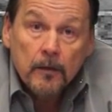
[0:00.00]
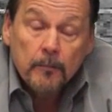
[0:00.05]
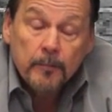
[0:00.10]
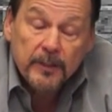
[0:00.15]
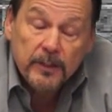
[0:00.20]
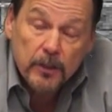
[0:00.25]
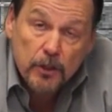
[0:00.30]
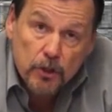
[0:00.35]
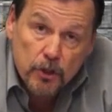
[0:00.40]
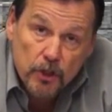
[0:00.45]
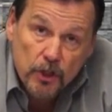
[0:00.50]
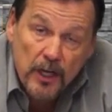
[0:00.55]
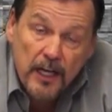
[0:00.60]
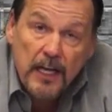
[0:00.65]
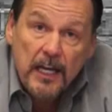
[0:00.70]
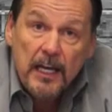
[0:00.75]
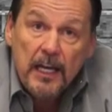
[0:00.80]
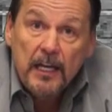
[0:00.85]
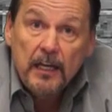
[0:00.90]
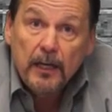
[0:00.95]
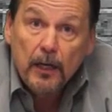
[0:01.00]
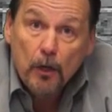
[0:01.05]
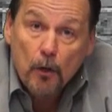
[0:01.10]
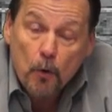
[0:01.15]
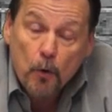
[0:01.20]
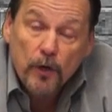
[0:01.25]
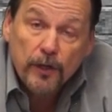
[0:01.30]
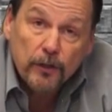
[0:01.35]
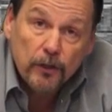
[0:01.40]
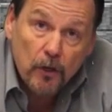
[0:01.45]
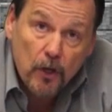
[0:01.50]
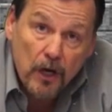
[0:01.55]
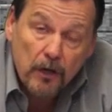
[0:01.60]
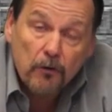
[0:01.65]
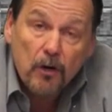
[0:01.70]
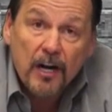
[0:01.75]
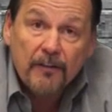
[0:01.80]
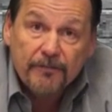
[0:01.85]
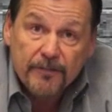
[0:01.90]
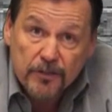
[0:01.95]
But the Shaheen and Gordon Law
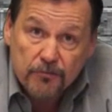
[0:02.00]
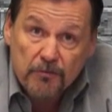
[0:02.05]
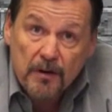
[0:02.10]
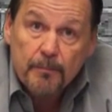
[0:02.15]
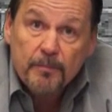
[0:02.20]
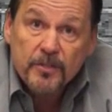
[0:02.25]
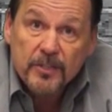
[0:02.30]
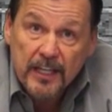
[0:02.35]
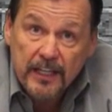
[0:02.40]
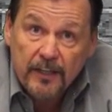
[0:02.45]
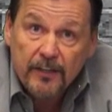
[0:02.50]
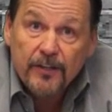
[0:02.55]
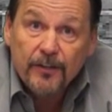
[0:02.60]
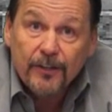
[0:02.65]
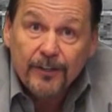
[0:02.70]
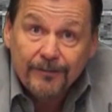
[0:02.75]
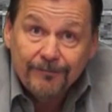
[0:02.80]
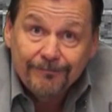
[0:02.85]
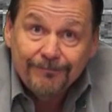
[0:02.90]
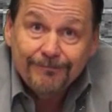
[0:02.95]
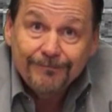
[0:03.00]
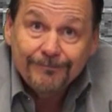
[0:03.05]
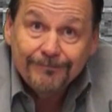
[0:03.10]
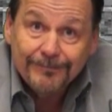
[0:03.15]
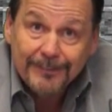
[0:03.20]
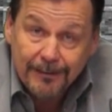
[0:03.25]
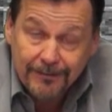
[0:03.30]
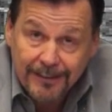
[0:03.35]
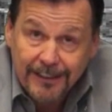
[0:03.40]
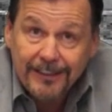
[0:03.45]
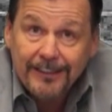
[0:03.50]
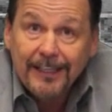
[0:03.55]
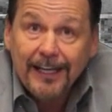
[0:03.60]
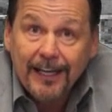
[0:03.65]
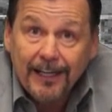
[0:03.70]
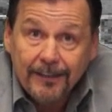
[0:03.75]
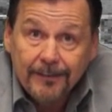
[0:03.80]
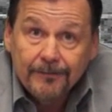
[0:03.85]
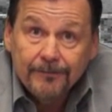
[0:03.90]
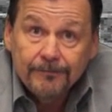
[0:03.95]
Office represented her, now didn't
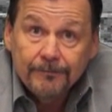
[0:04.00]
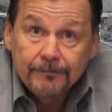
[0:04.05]
they?